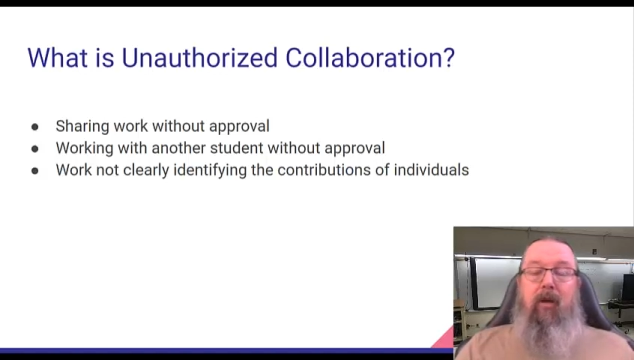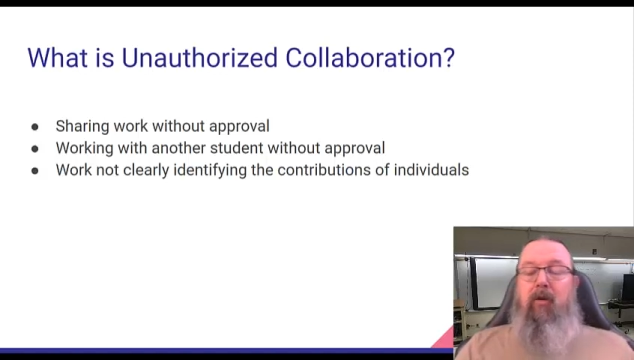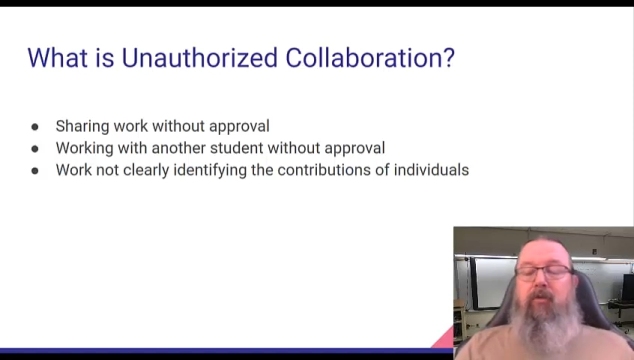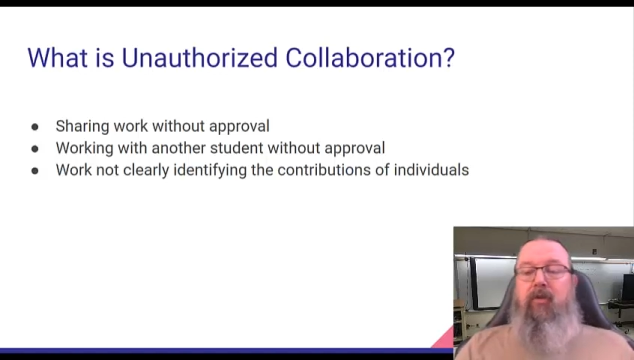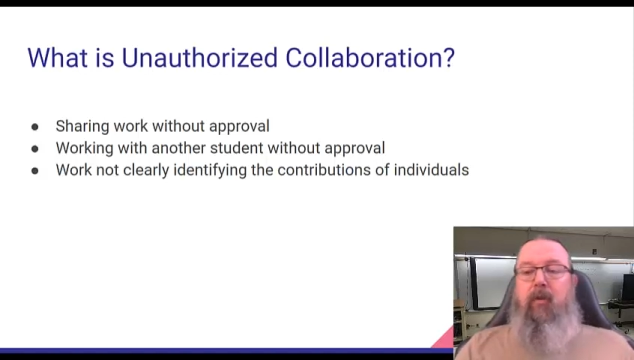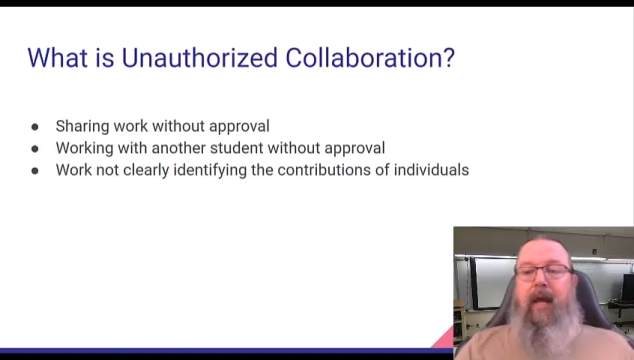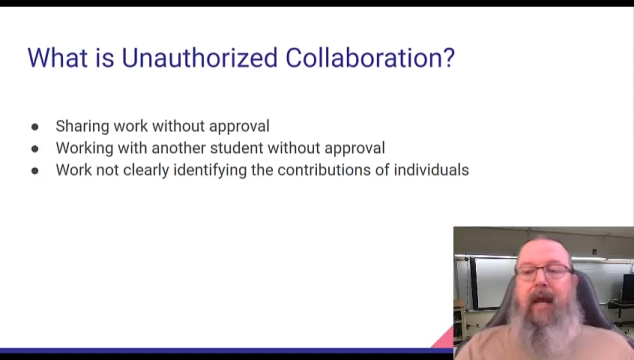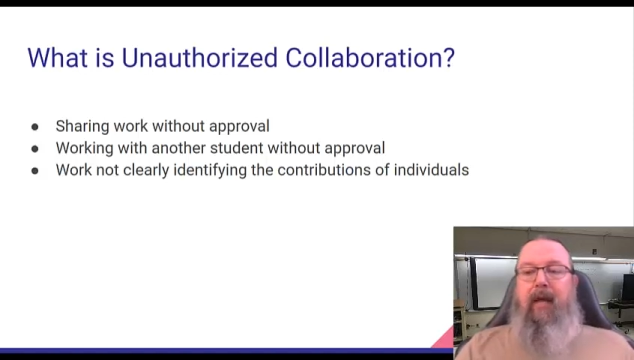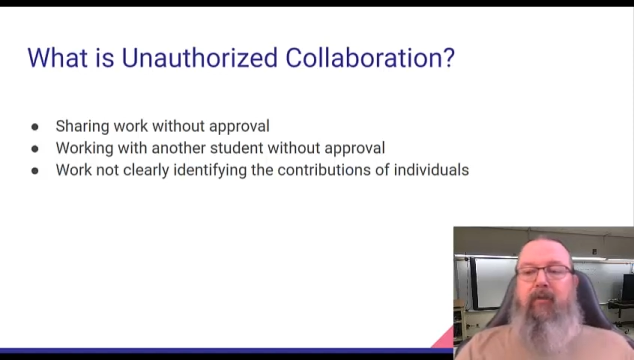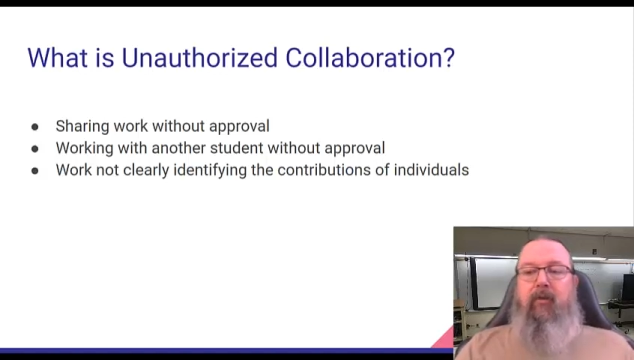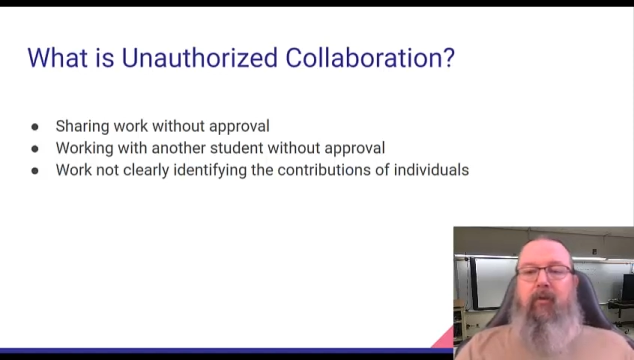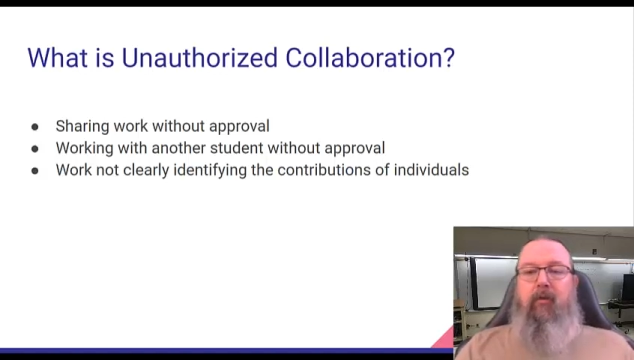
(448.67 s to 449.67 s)
Someone
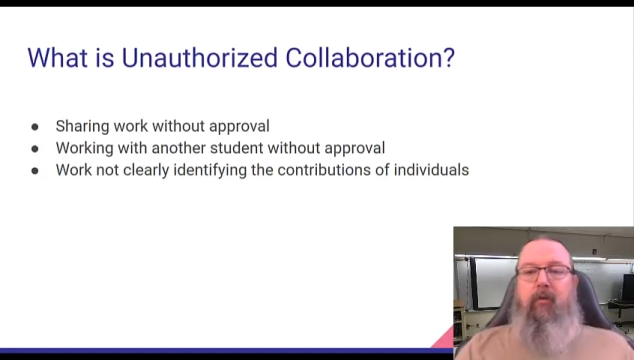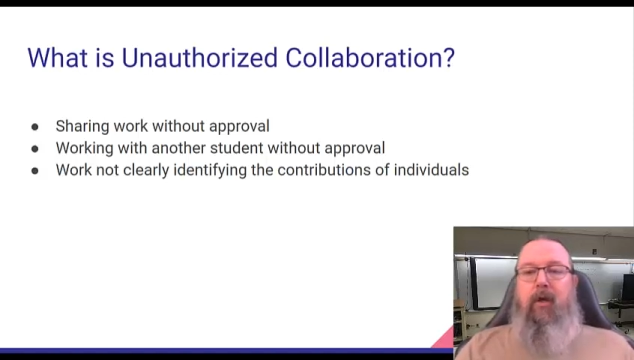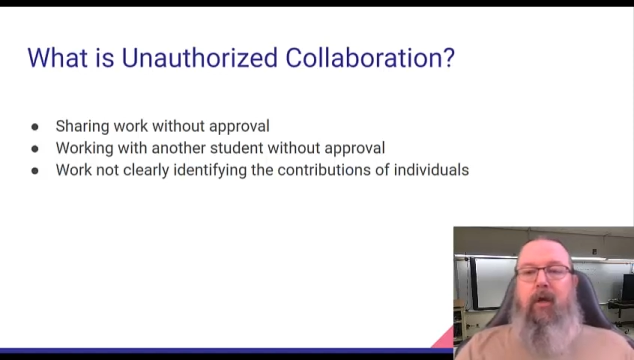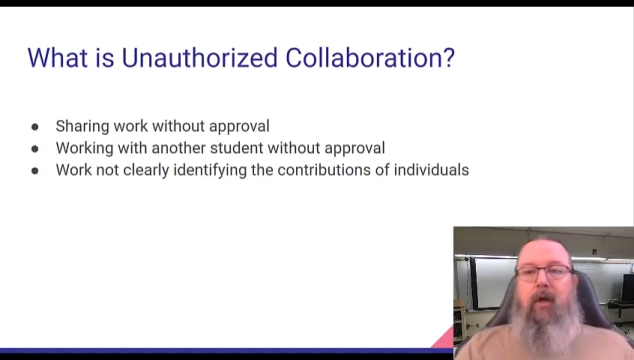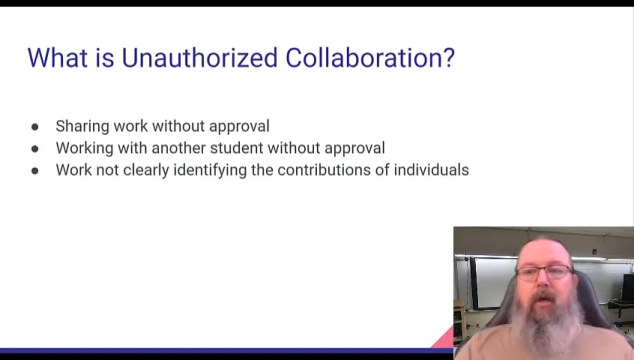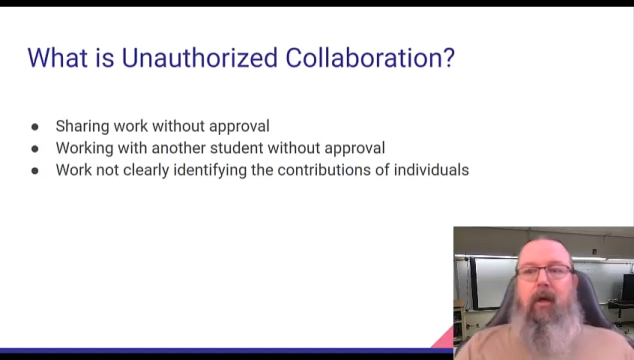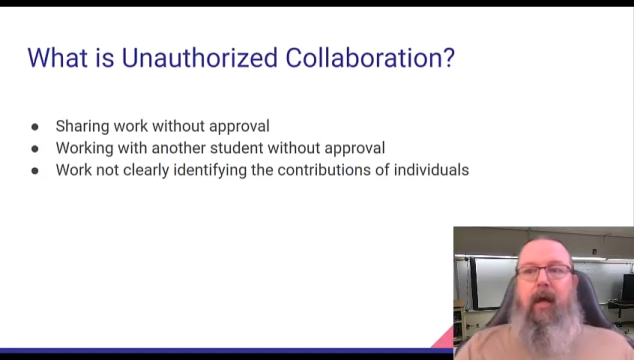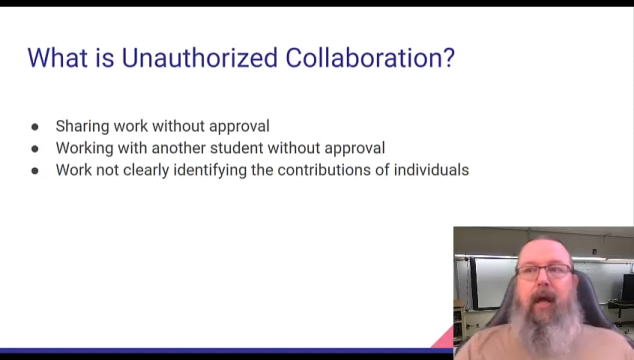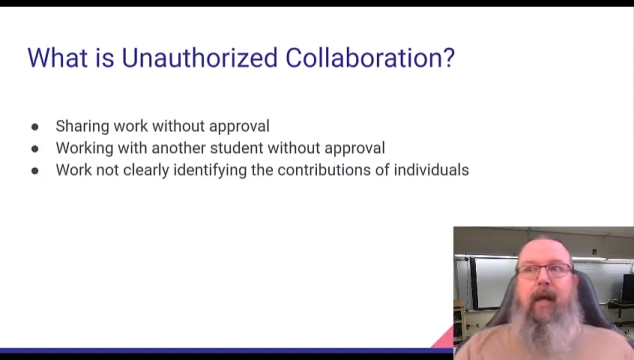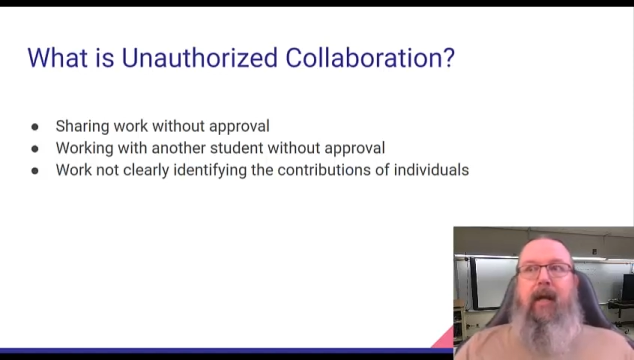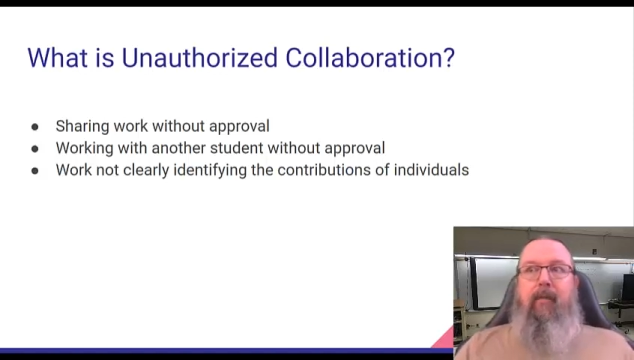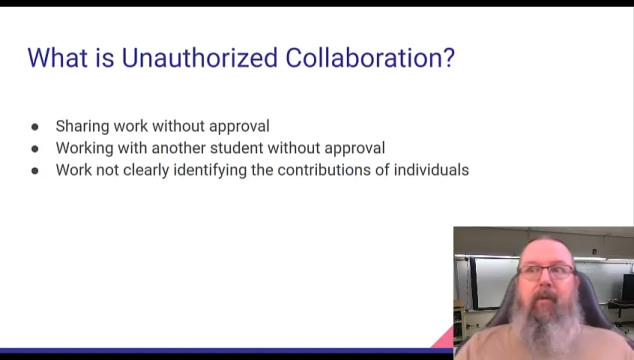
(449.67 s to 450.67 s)
asks you, hey,
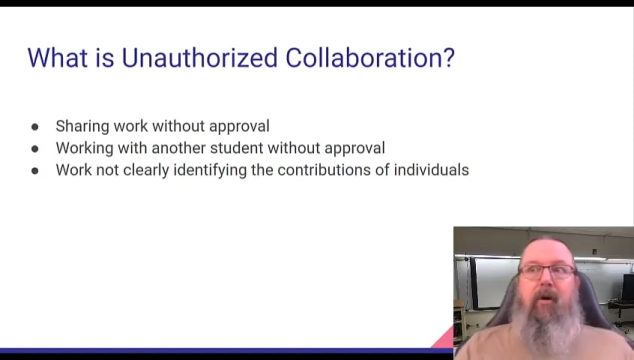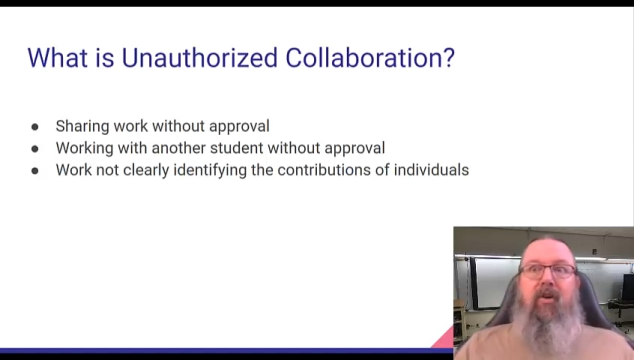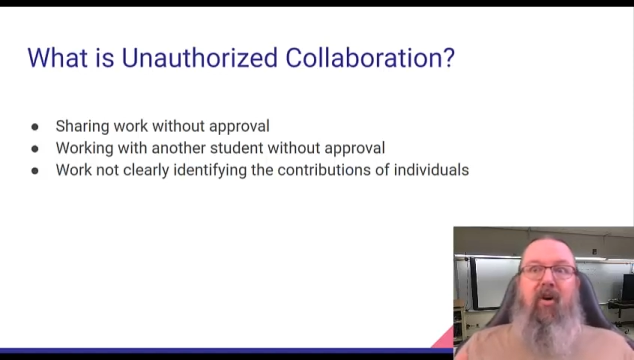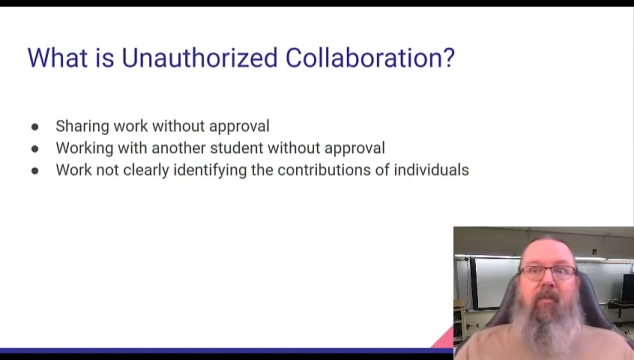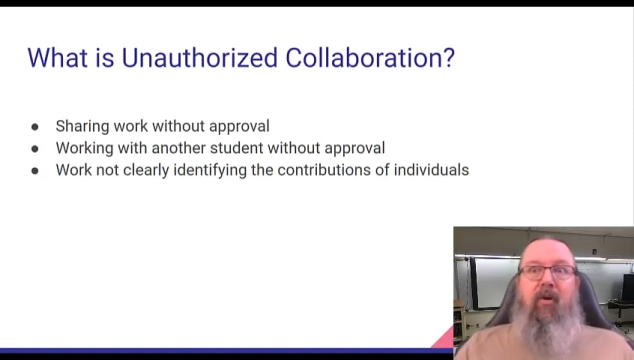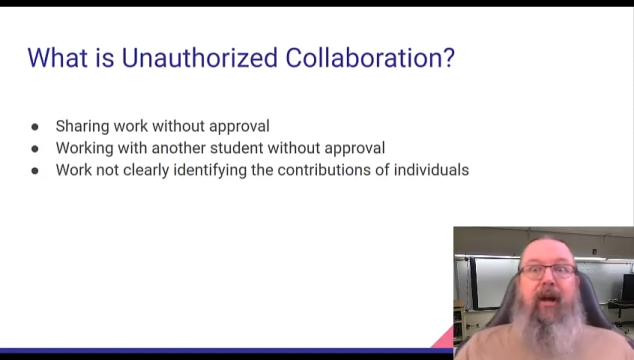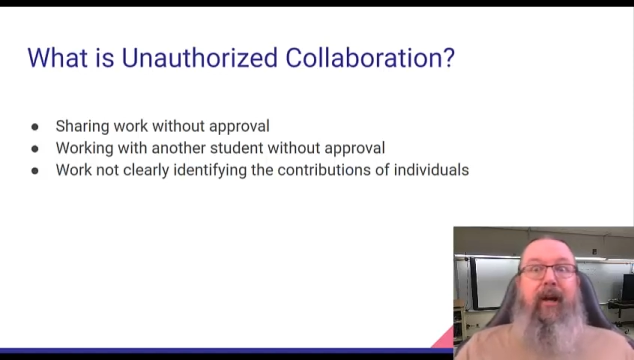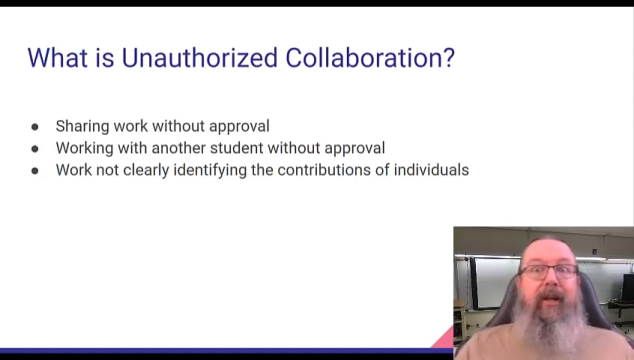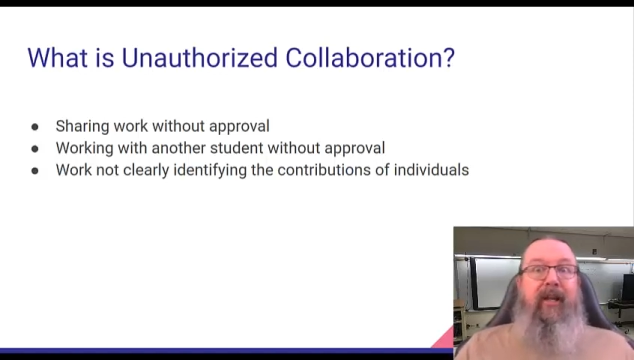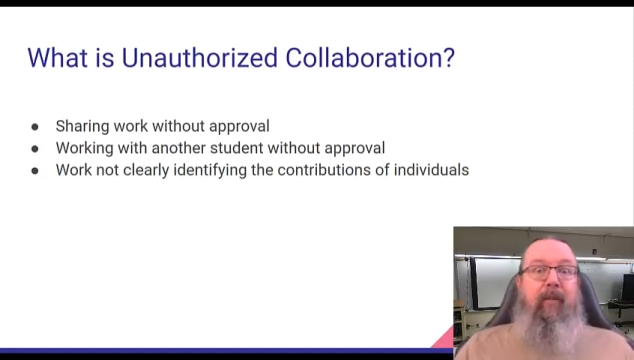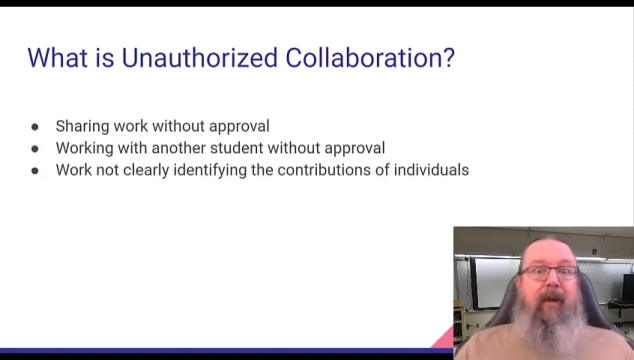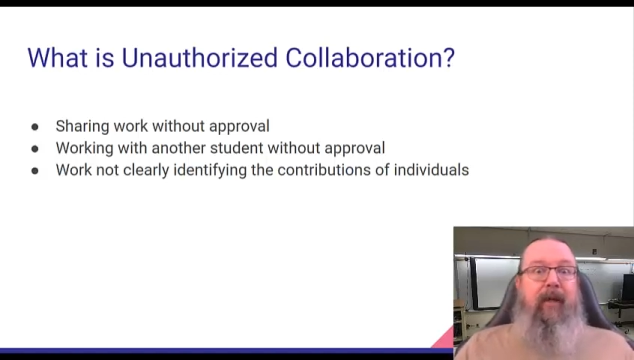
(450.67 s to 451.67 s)
can I borrow your homework? I
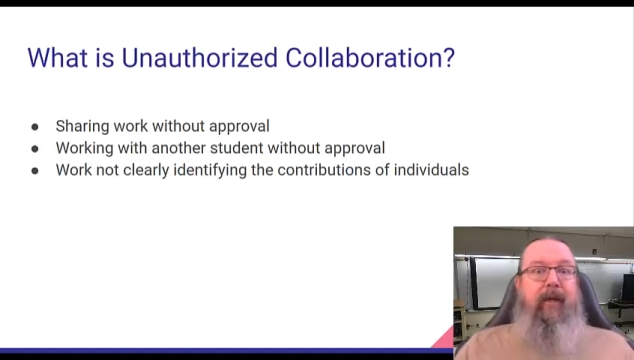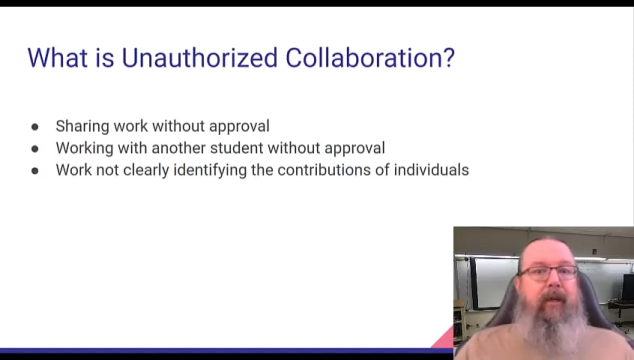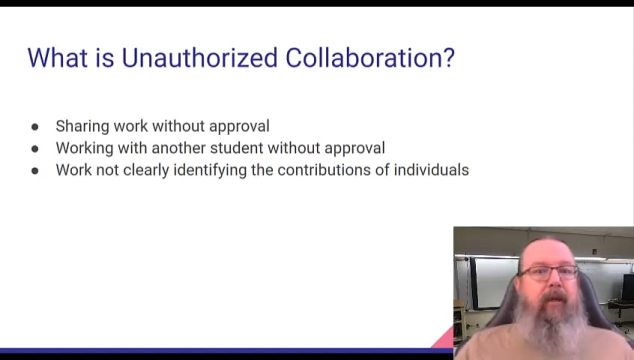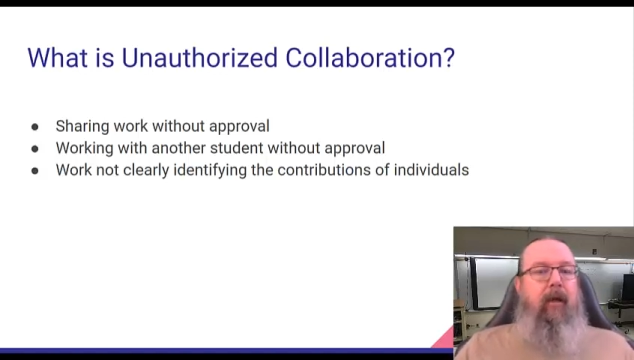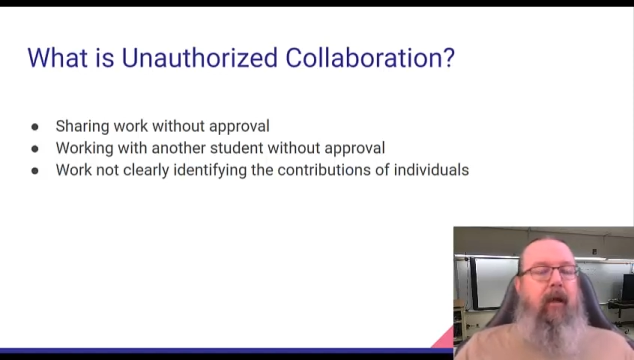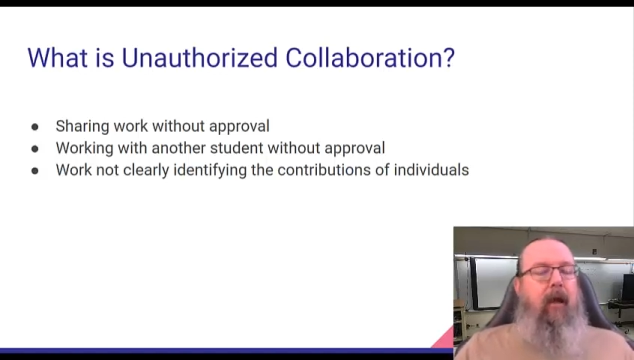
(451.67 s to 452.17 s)
didn't get mine done.